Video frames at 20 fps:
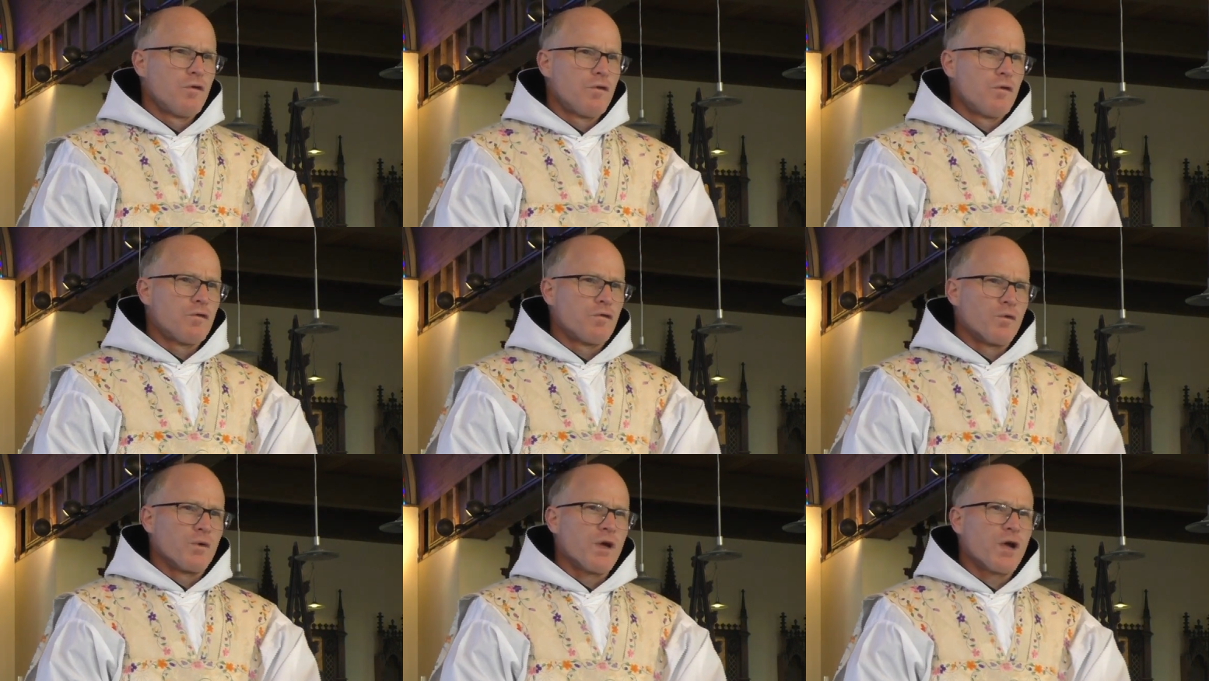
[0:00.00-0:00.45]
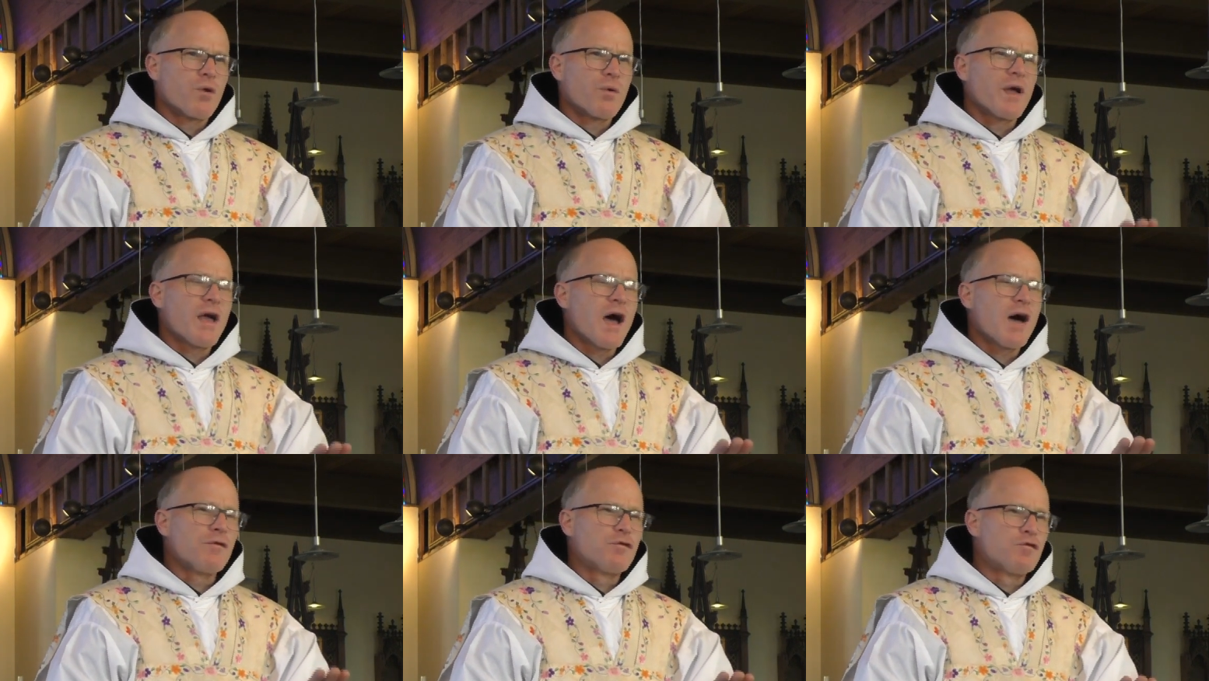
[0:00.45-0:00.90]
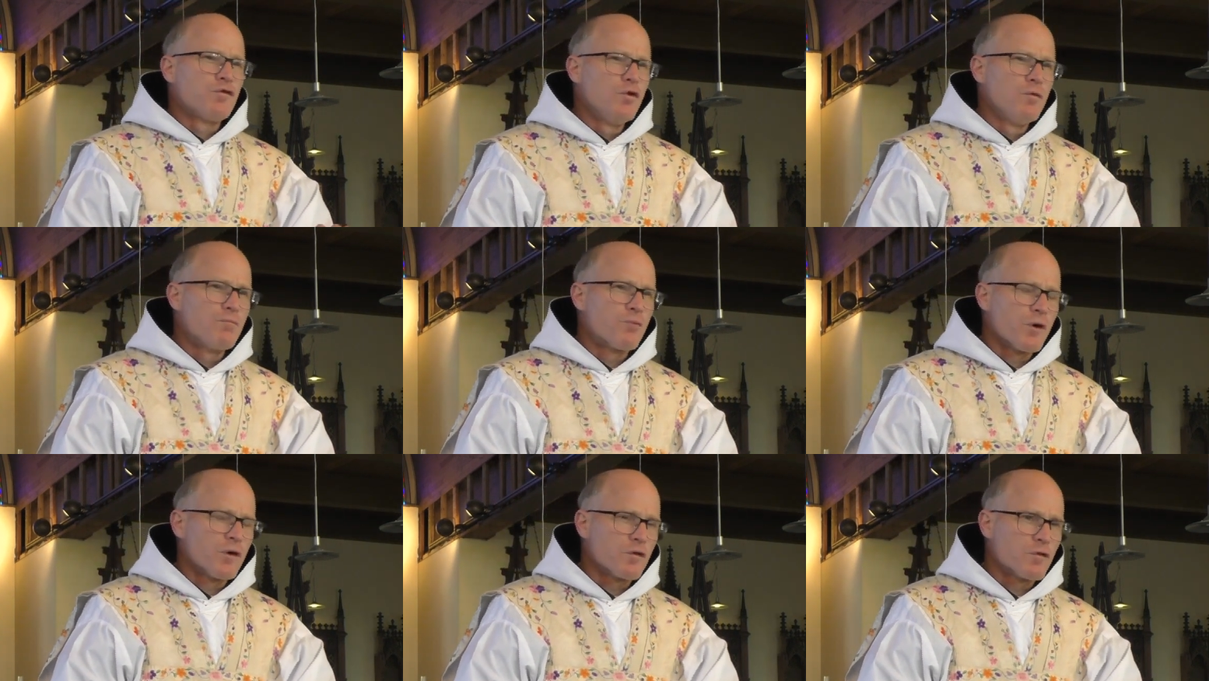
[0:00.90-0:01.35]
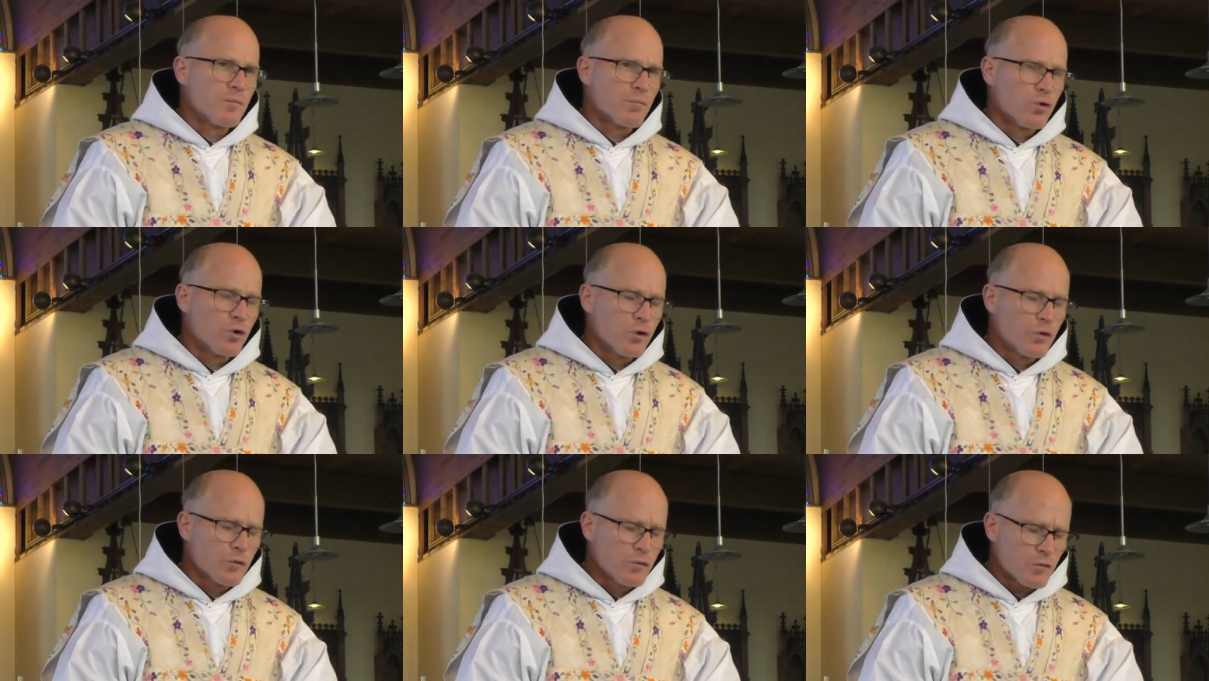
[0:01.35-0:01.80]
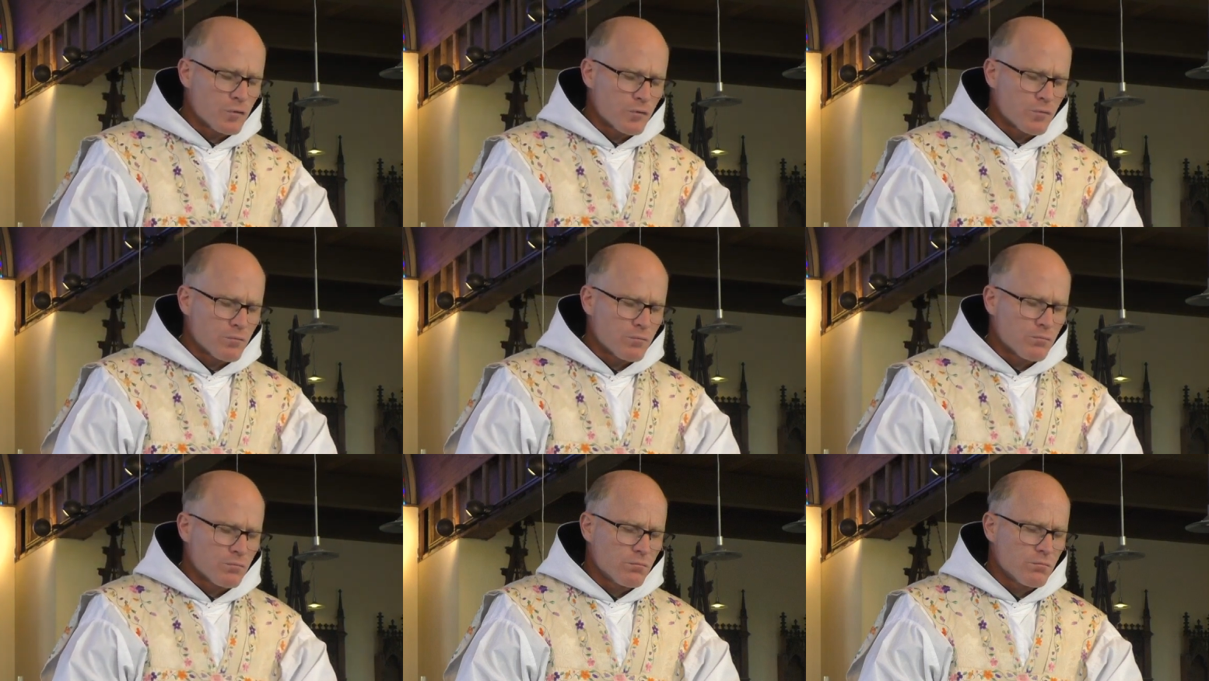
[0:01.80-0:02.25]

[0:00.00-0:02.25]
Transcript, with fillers: So here we have two principles